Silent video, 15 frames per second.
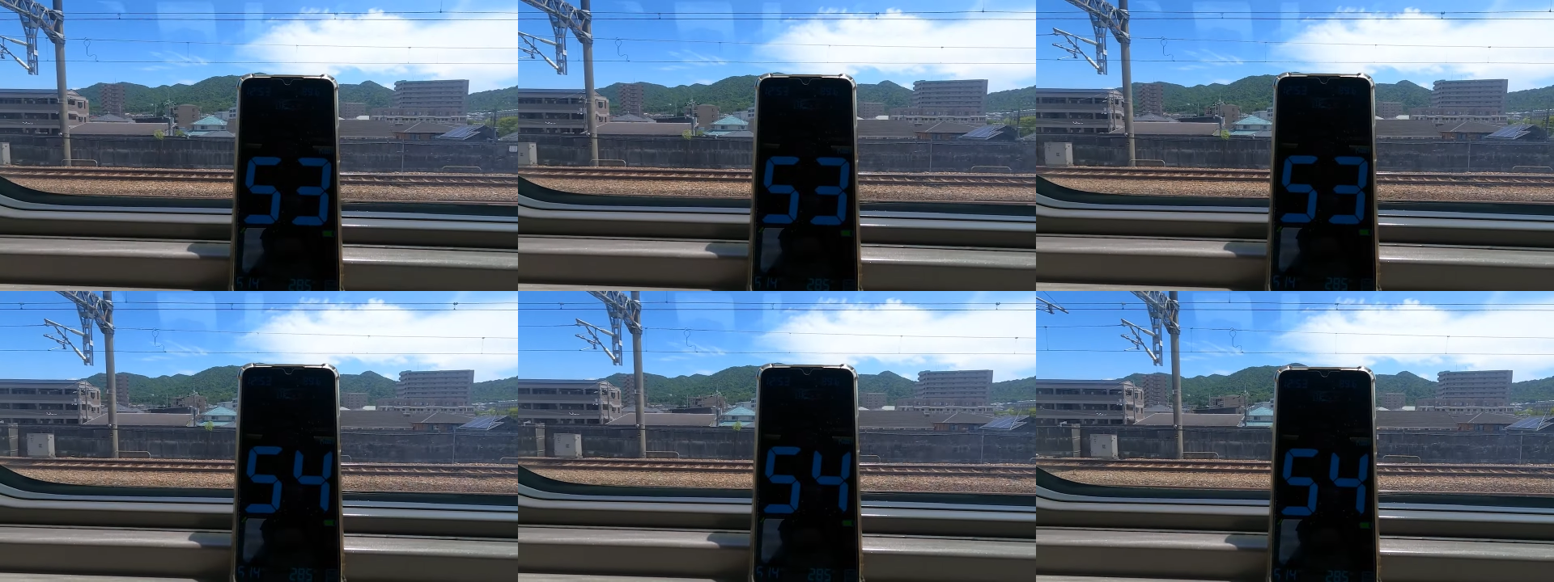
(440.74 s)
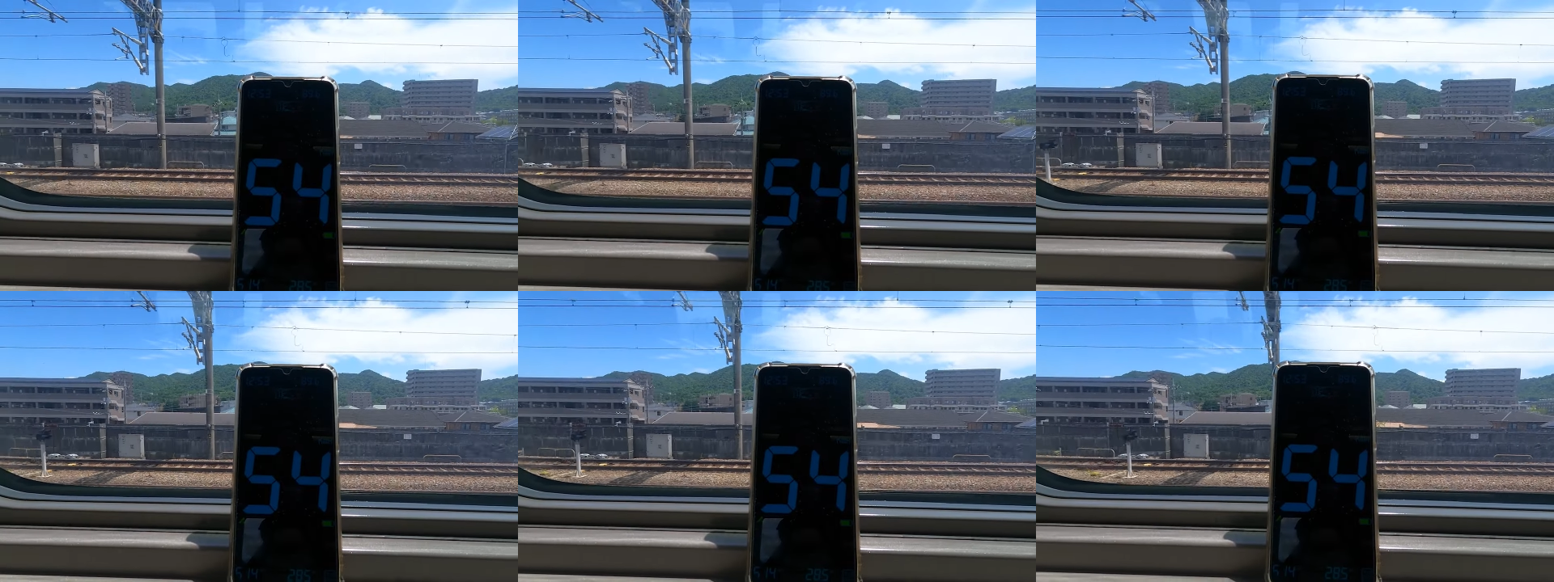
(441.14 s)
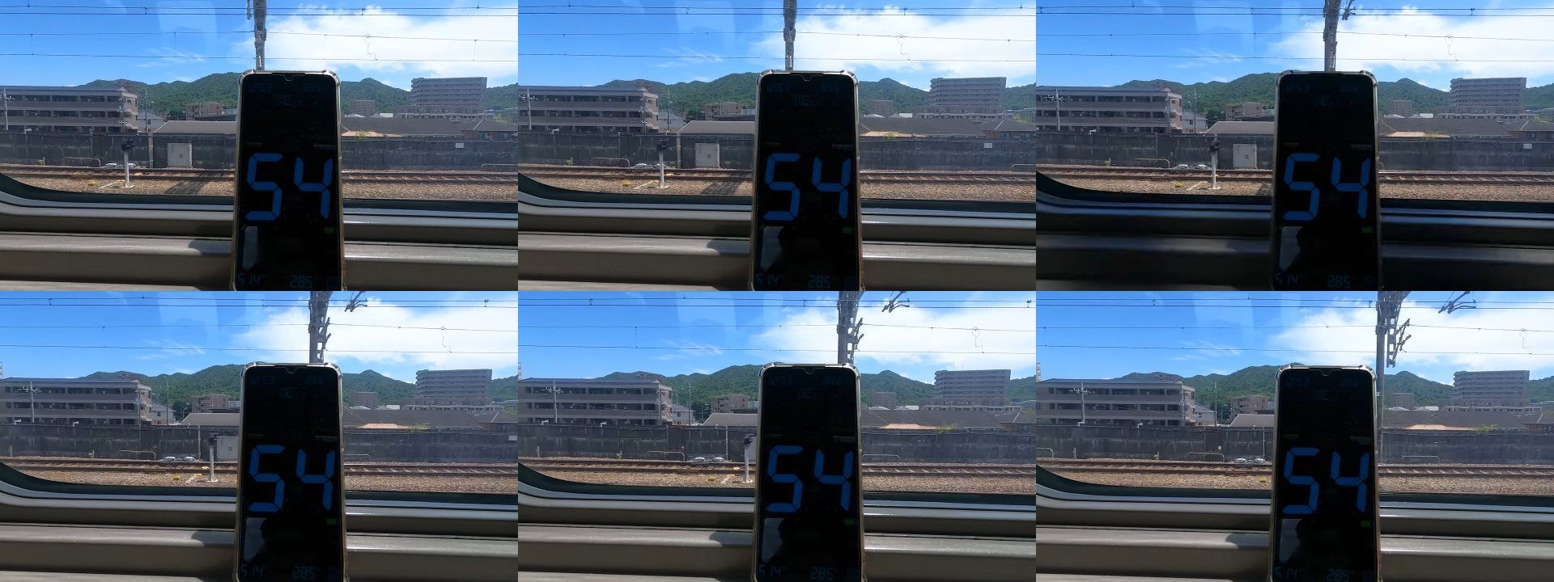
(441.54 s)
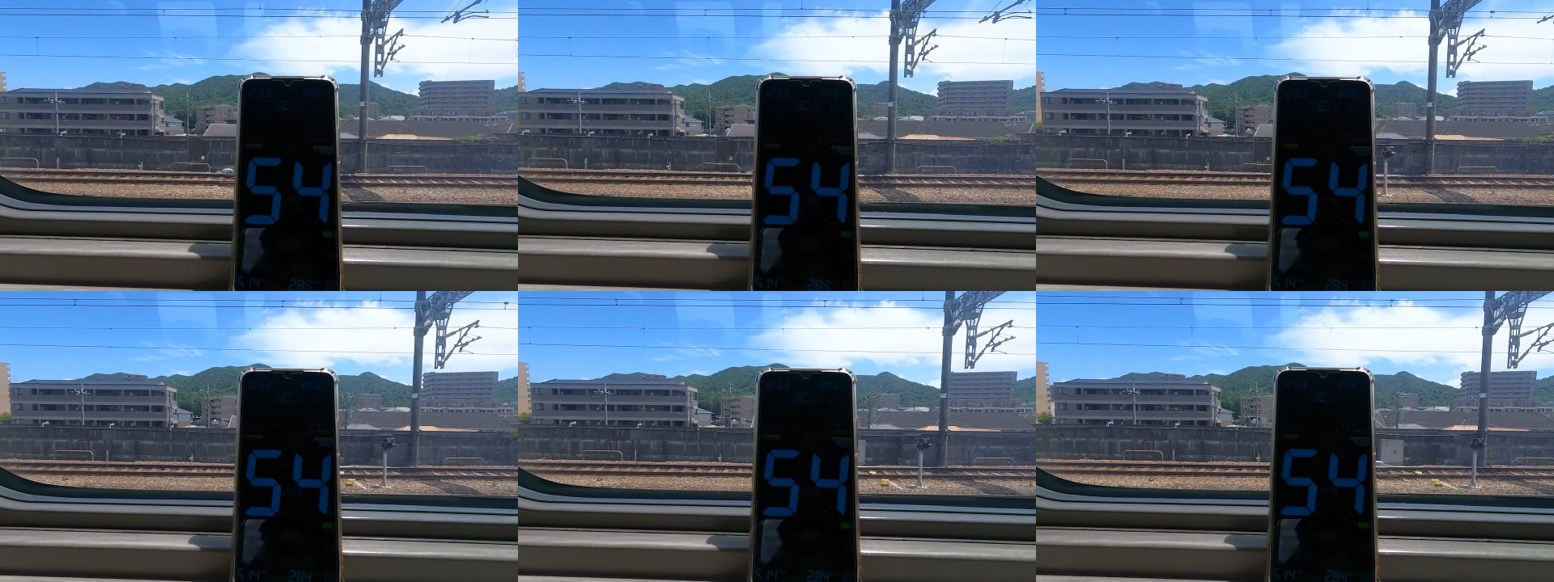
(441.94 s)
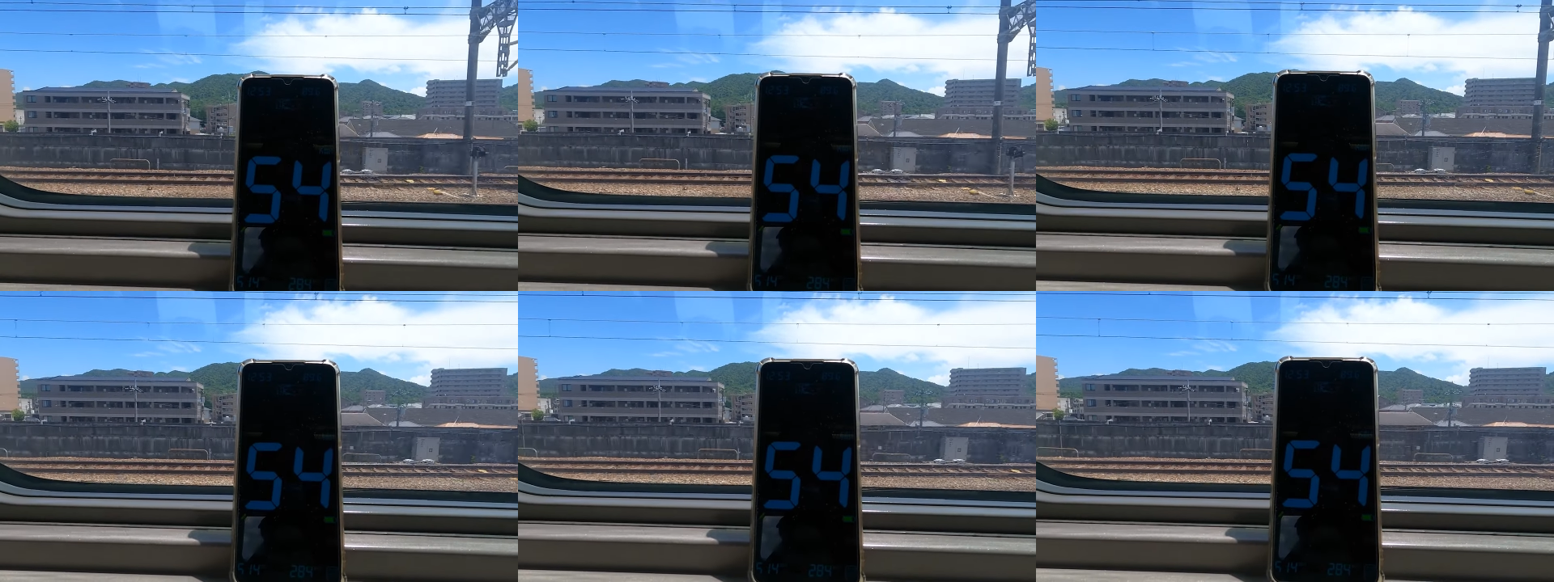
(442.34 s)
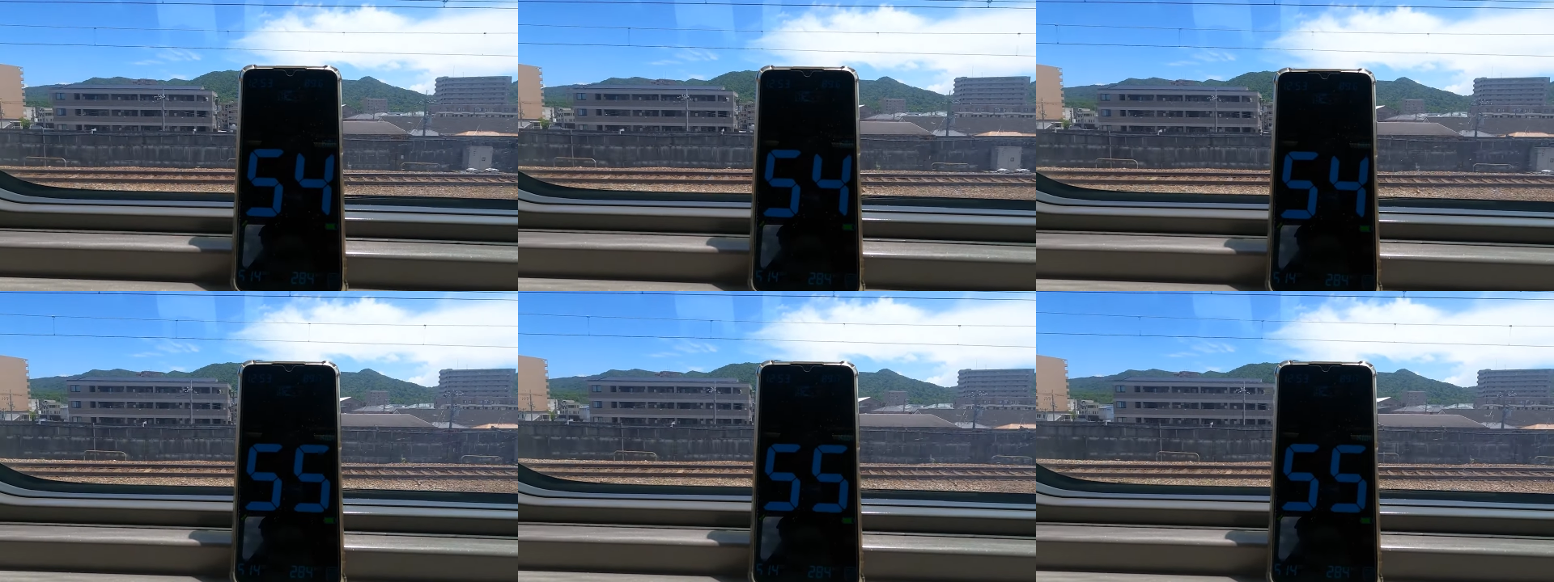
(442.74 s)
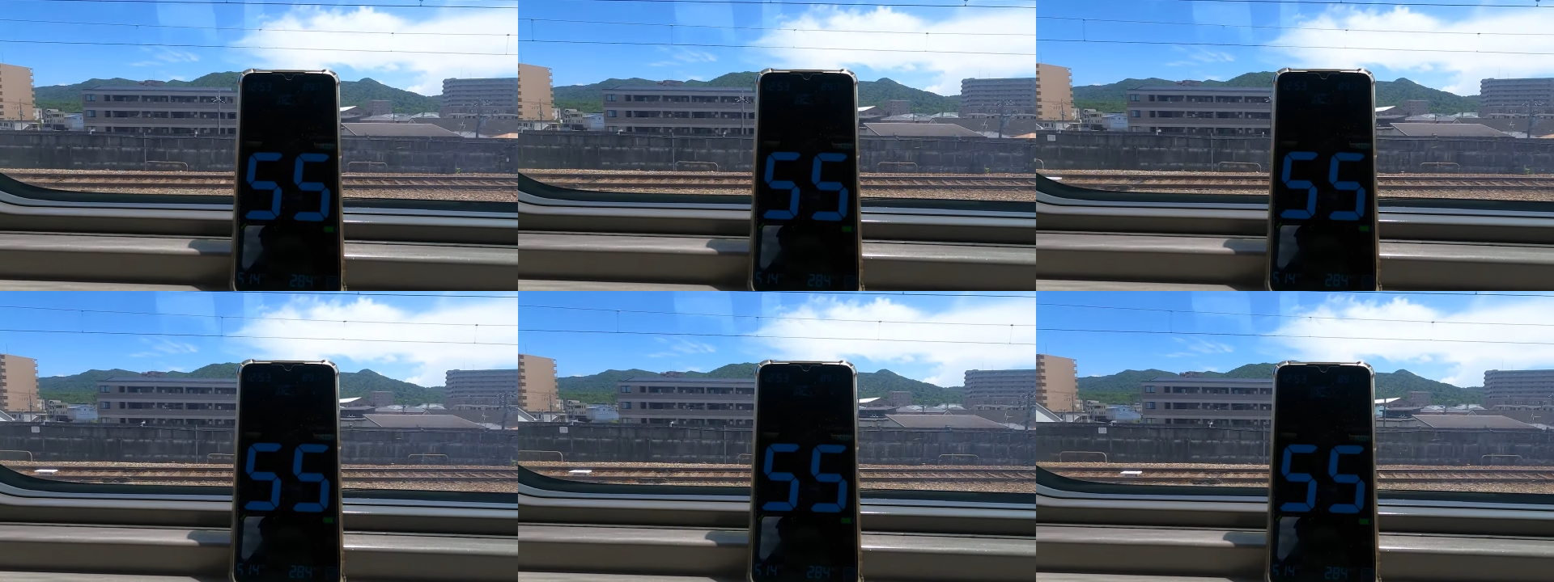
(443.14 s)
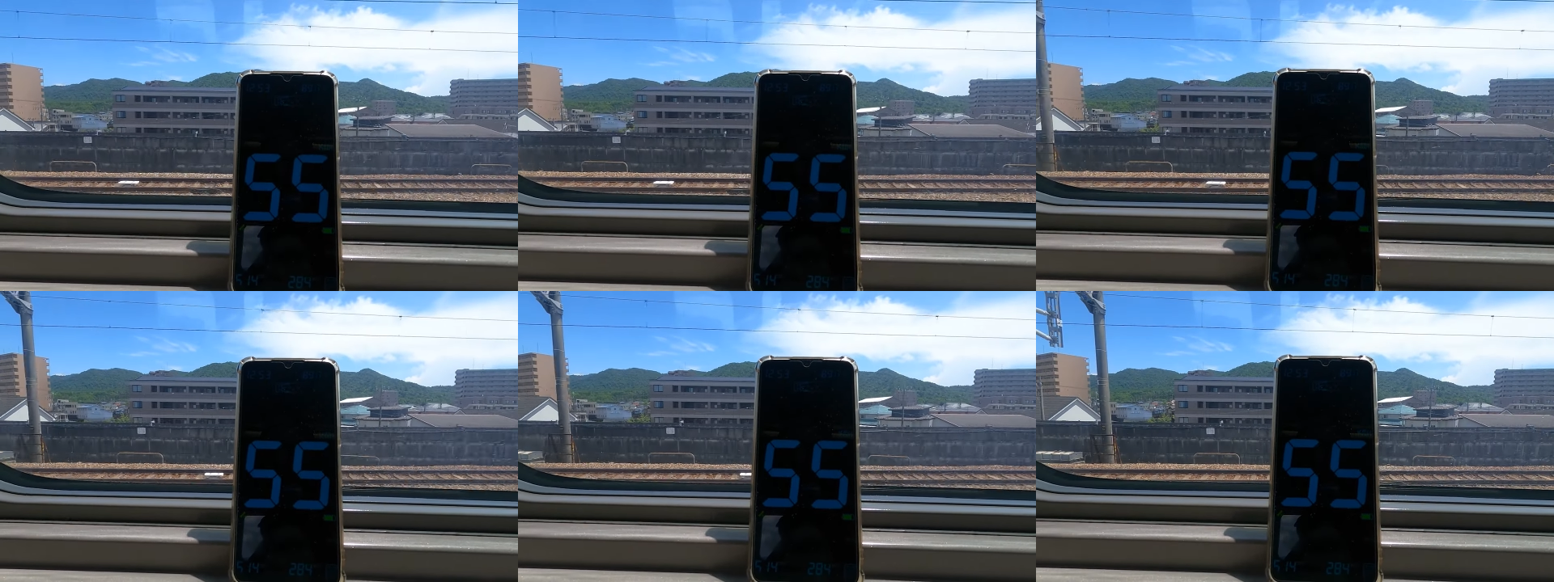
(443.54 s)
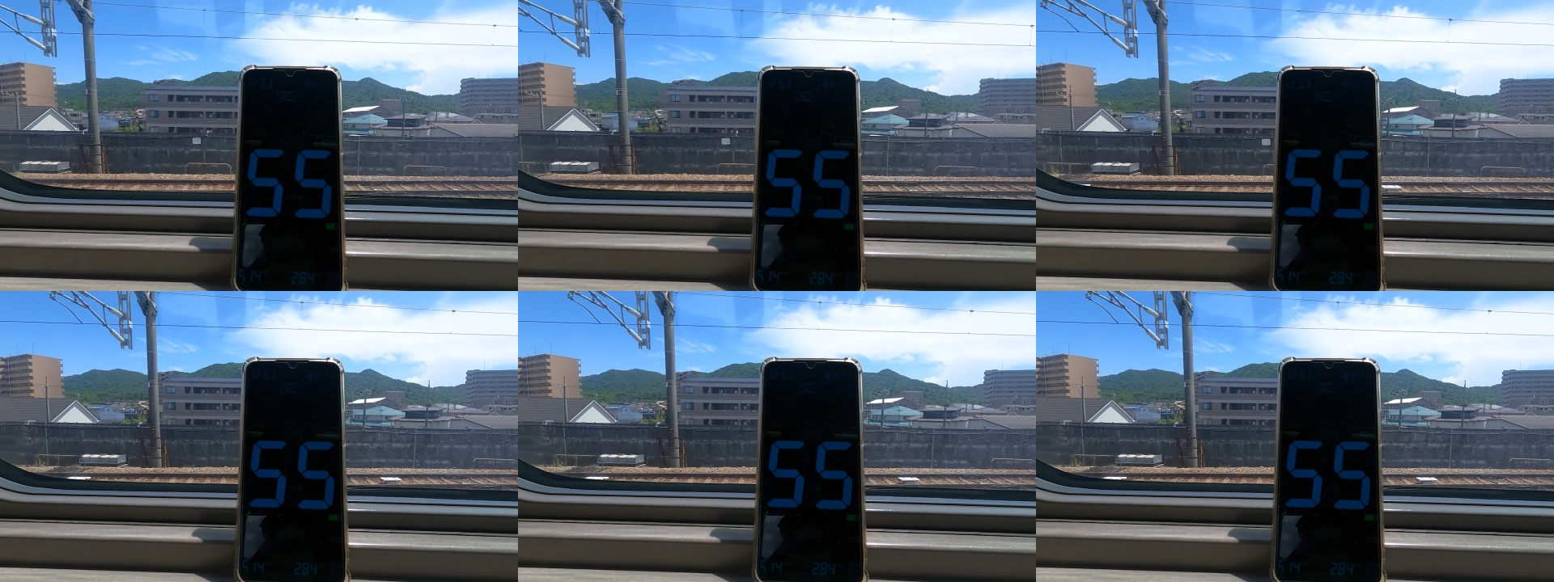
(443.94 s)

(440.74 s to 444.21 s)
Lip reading: (no speaker visible)